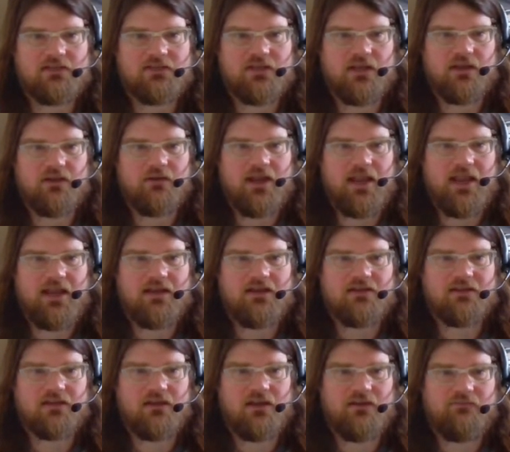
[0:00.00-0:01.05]
So
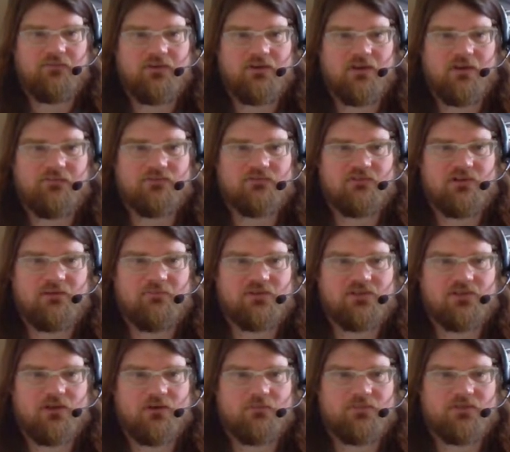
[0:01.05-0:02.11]
end live video if stream
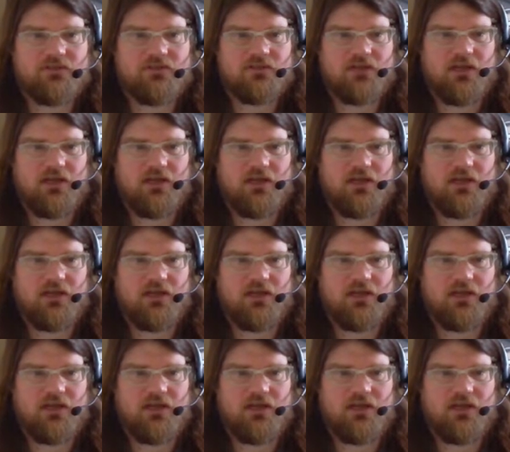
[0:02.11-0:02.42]
stops.